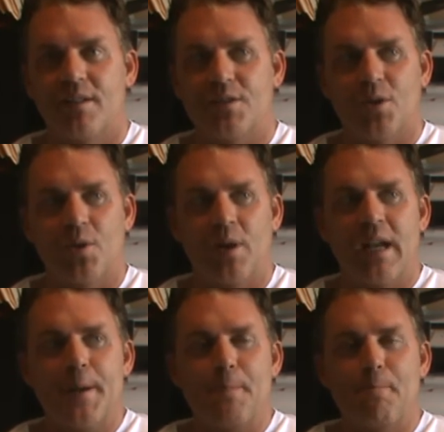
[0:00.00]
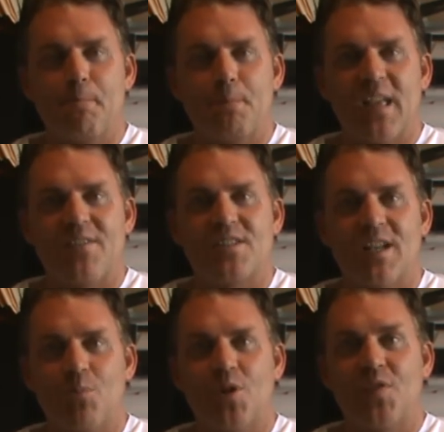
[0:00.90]
So if
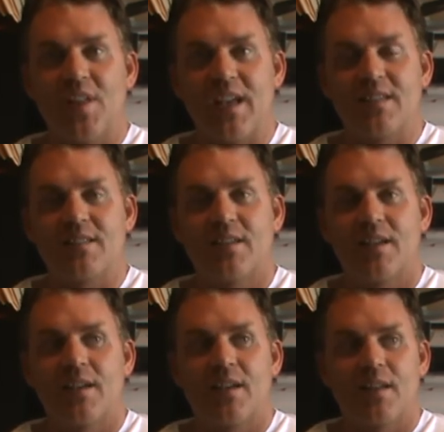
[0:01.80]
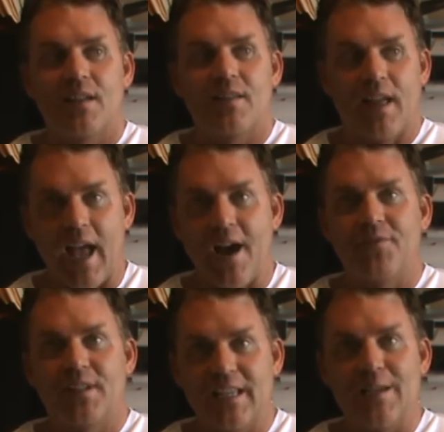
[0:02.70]
someone thinks they
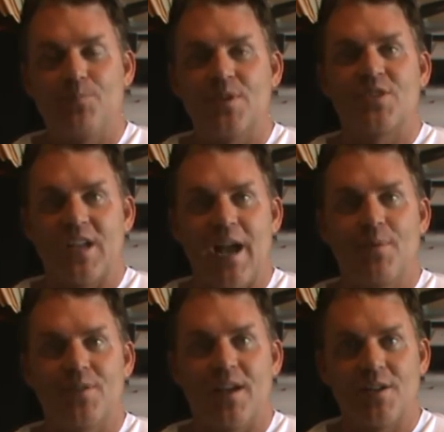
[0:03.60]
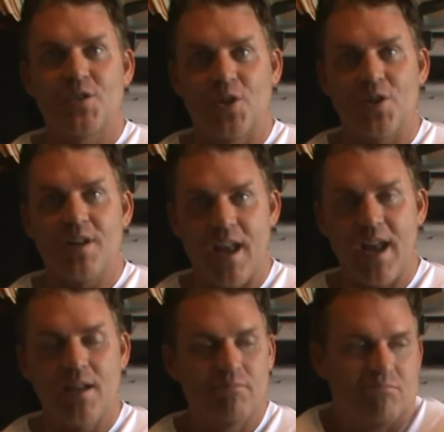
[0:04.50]
have to keep the Sabbath on a certain
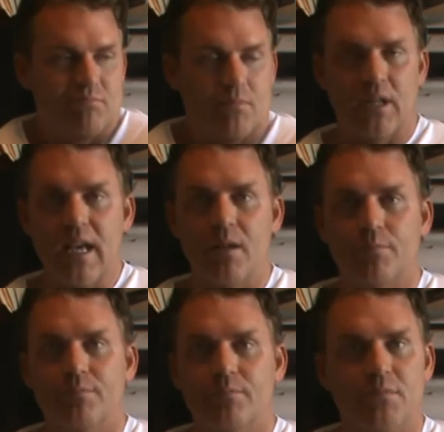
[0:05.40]
day, let them.